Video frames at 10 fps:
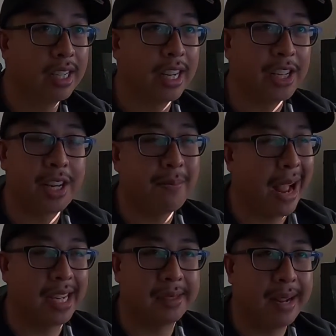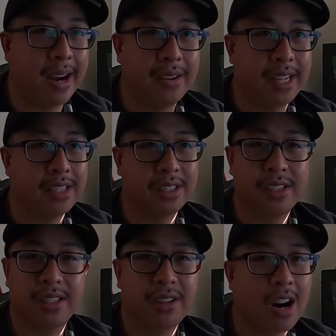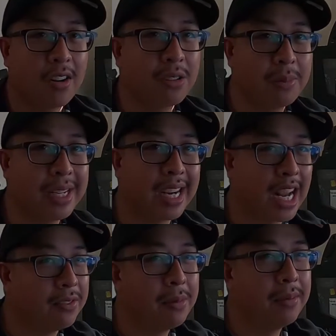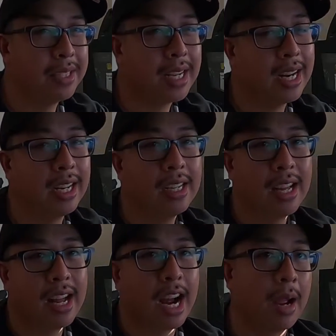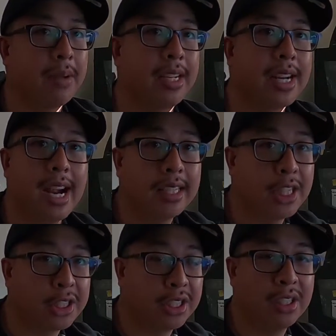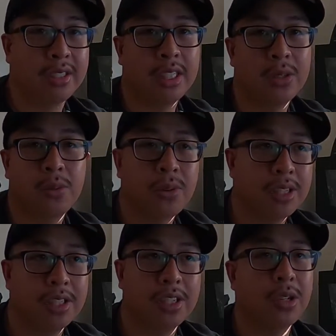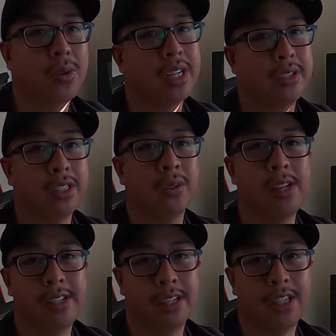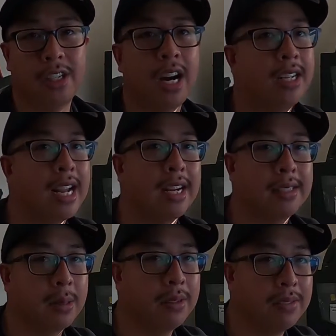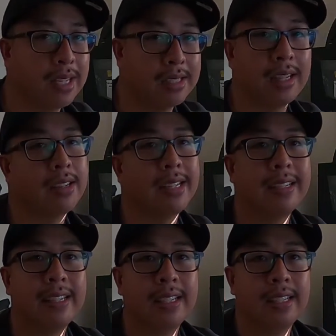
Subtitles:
You can max them out and your car will be kind of above the tire. I'm not entirely sure, so you're gonna want to do your research, contact them if necessary.